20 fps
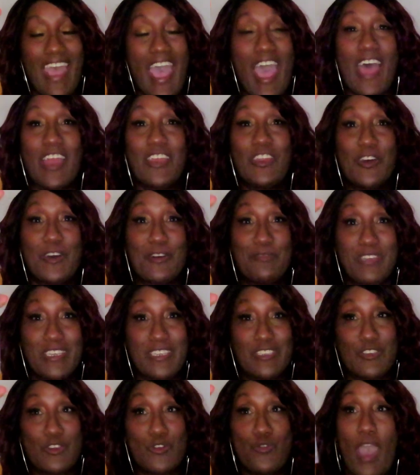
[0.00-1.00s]
I love
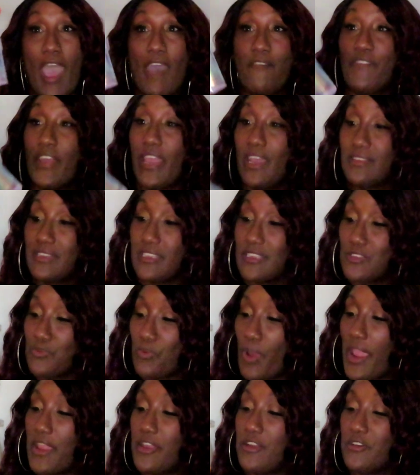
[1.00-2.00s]
this too. I found this
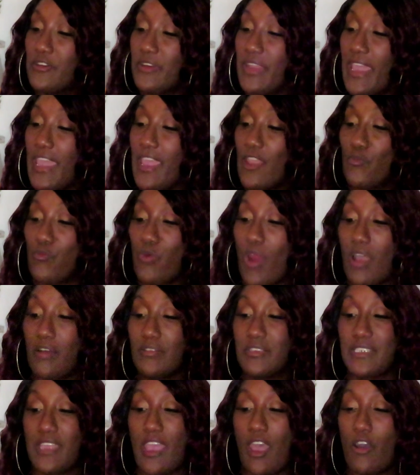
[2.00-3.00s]
right here at
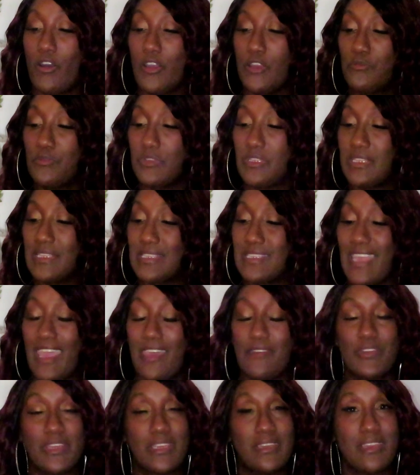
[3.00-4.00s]
Ross, y'all. It was
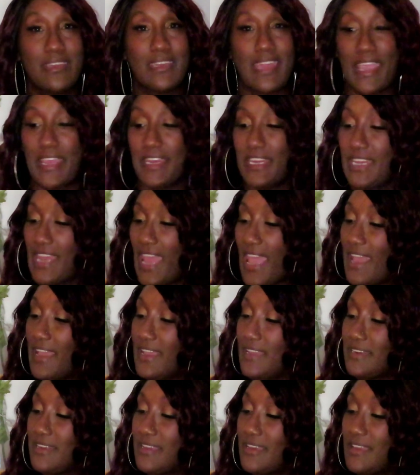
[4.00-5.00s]

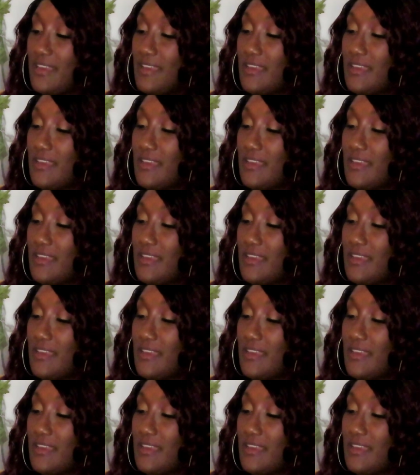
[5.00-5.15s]
$7.99.